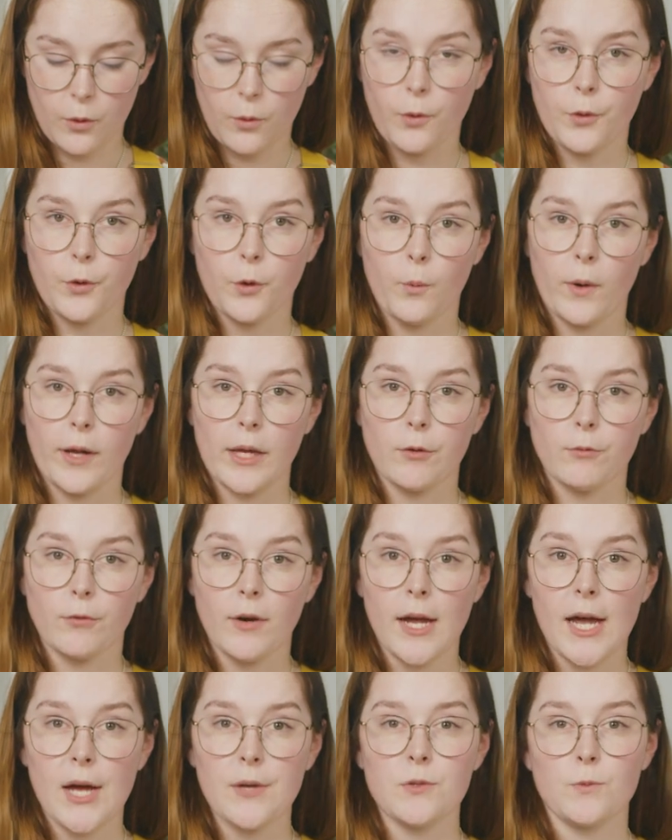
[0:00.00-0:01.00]
all the way
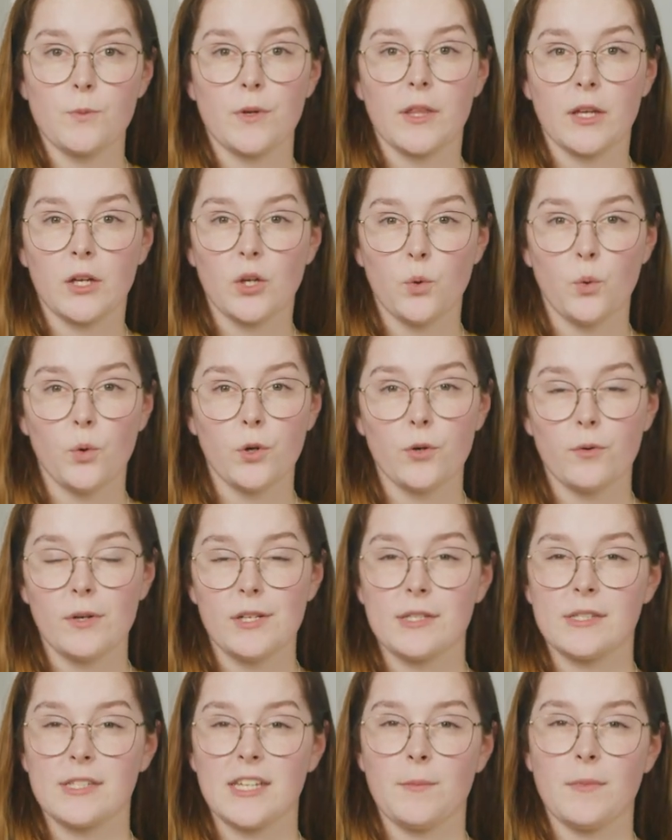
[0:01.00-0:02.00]
around with a 1/4 inch
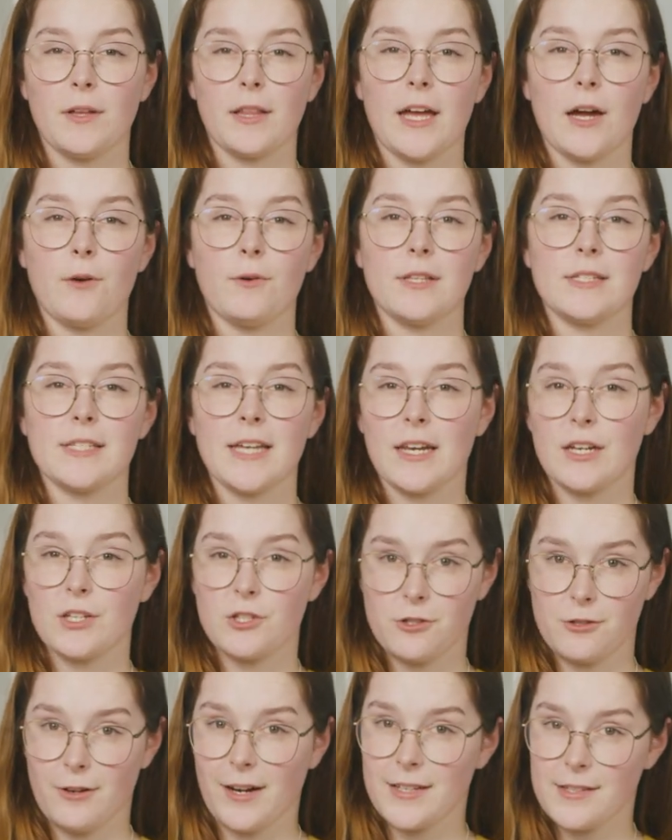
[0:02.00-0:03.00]
seam allowance and a
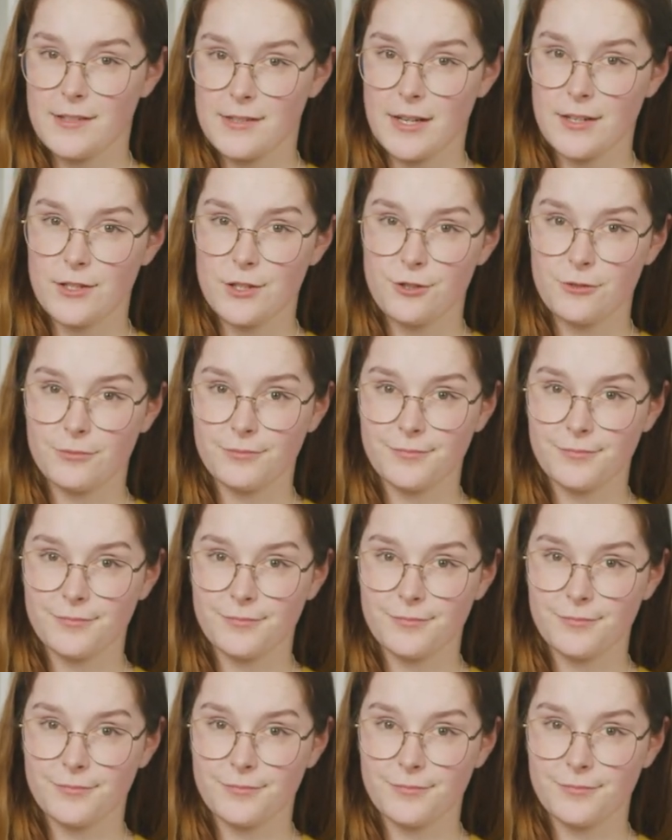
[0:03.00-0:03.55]
straight stitch.